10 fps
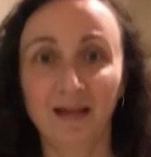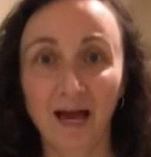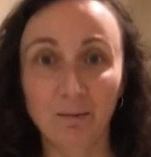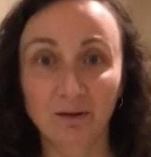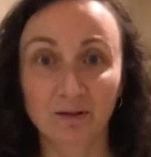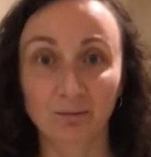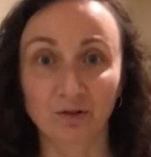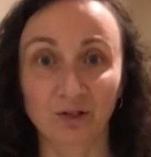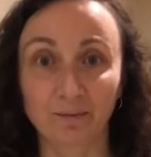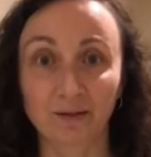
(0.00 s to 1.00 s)
How about some
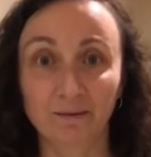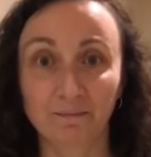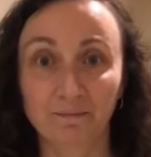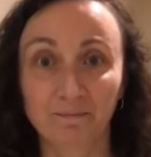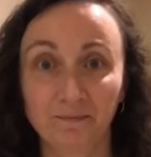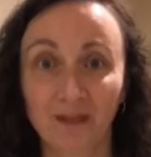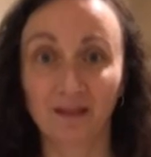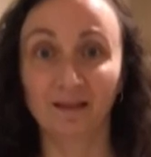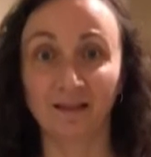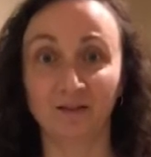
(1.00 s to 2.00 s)
push-ups?
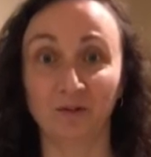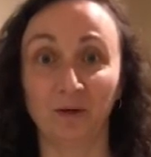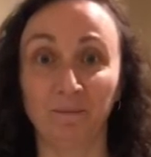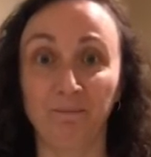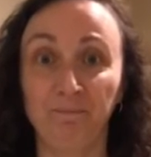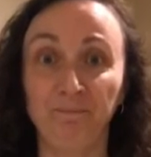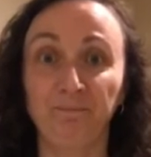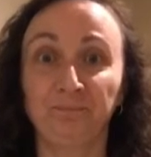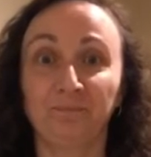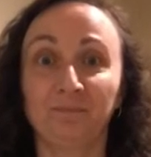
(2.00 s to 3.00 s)
Let's do it.
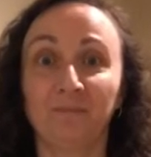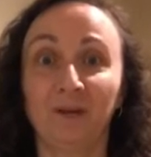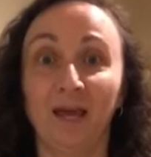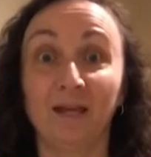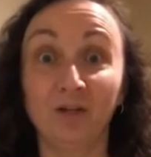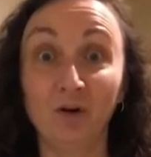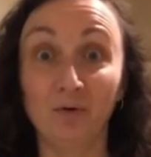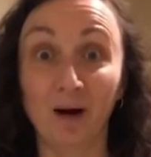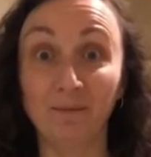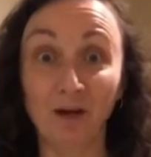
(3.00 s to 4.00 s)
And
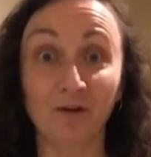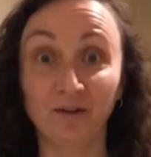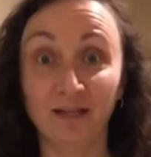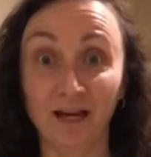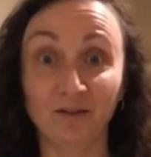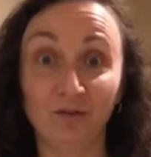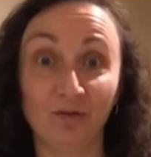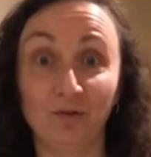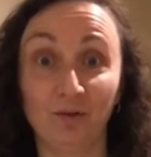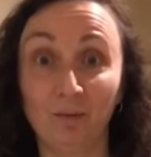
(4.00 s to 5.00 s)
no, I'm not going to ask you to
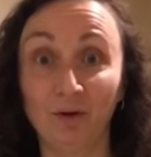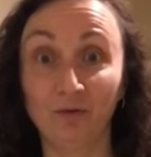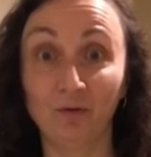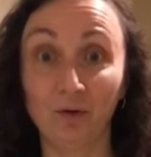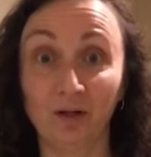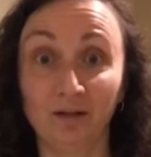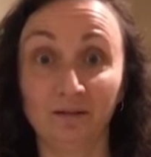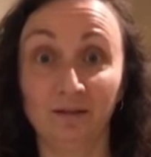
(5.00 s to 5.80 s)
do them on the floor.